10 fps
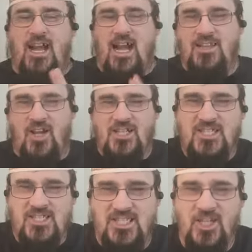and I'd
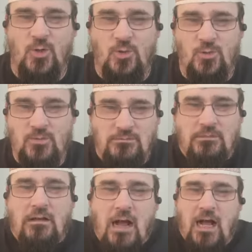still
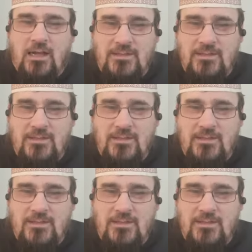blah.